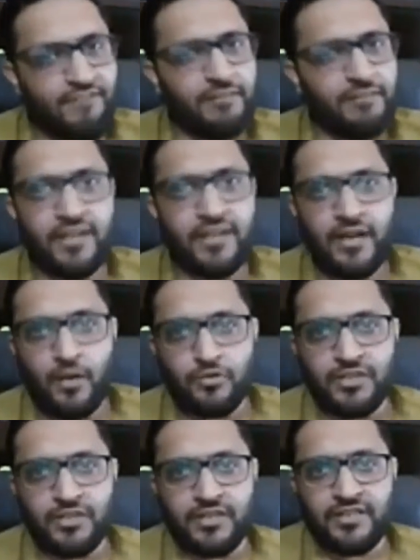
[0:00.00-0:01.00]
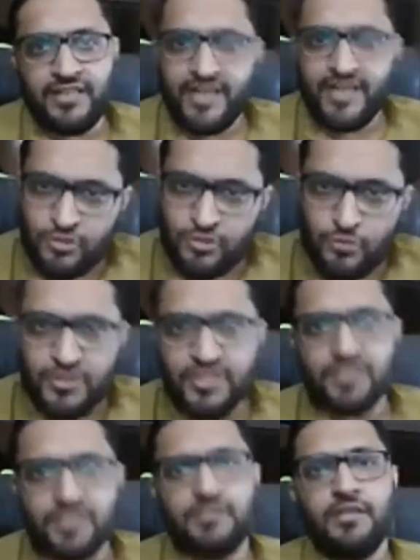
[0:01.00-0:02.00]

every beginner out there. That has to be this.